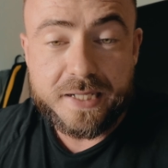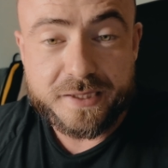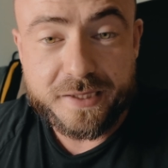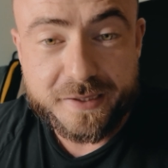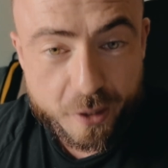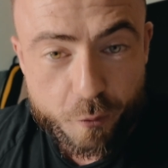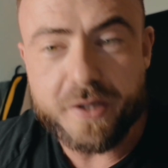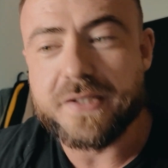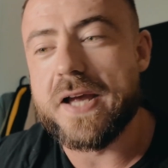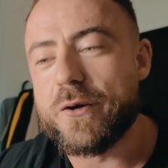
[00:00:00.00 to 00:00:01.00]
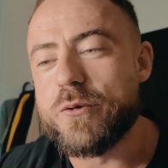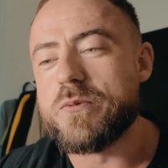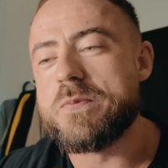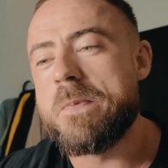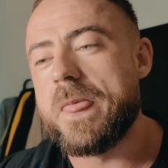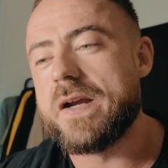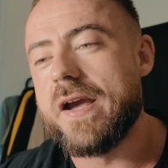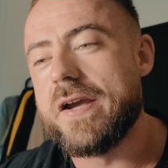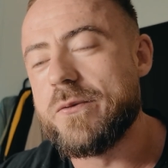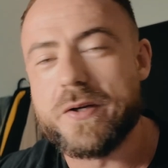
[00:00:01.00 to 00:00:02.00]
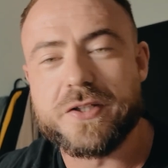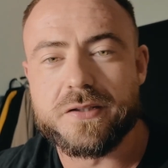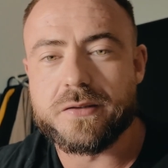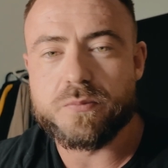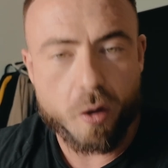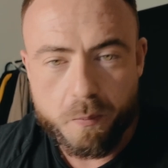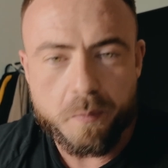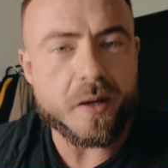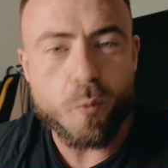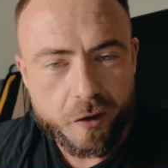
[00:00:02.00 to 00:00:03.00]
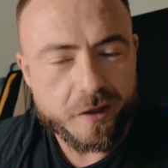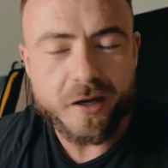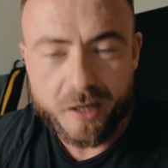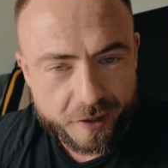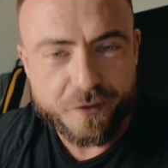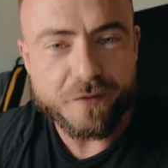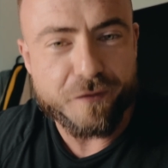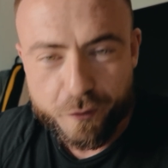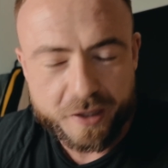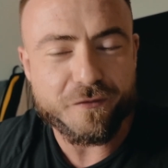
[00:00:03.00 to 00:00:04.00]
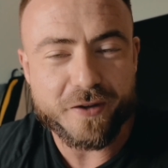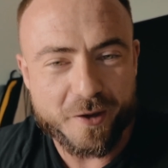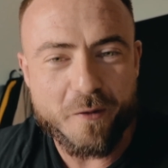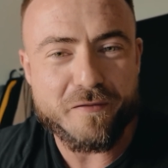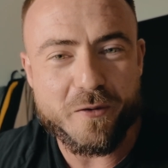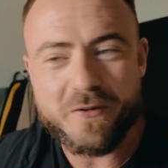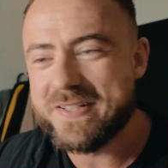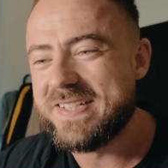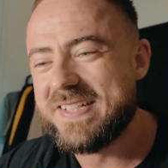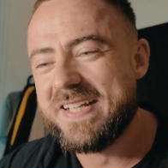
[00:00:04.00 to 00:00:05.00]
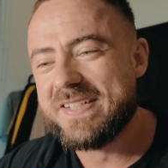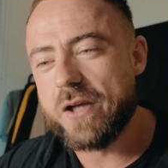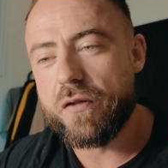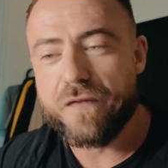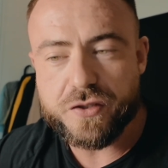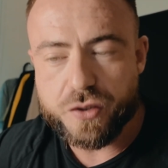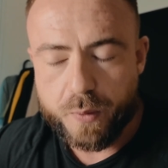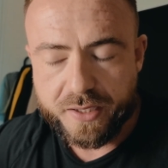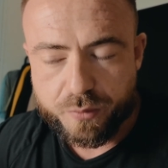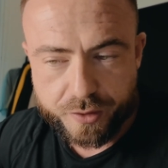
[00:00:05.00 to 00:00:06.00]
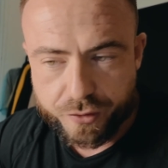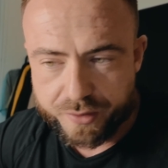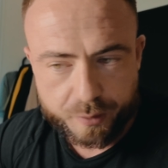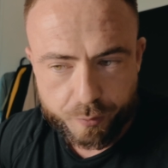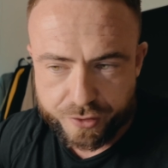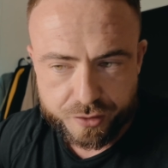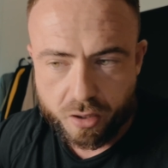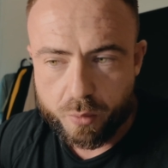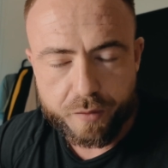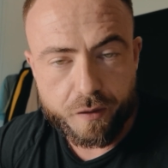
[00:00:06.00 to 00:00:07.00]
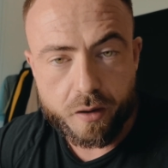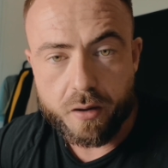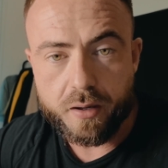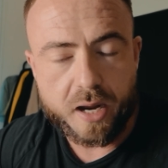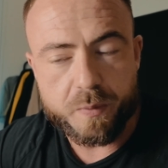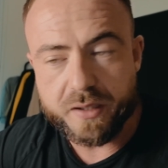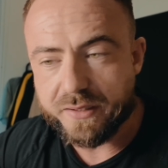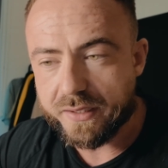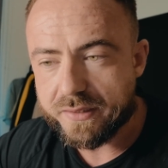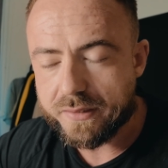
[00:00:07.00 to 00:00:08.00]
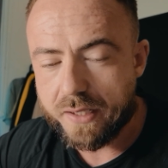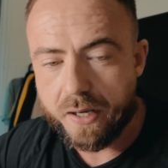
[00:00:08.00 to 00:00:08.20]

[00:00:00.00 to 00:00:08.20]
into the steroid cycle, okay, which is probably what you clicked the fucking video for. So the first 2 weeks, we just started with lipolytics